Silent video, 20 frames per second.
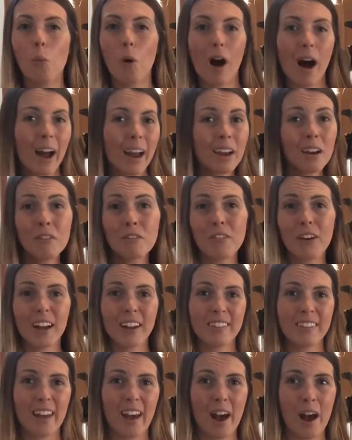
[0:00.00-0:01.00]
why in
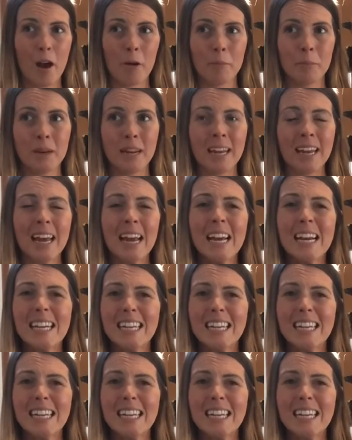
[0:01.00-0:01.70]
fact they're happening,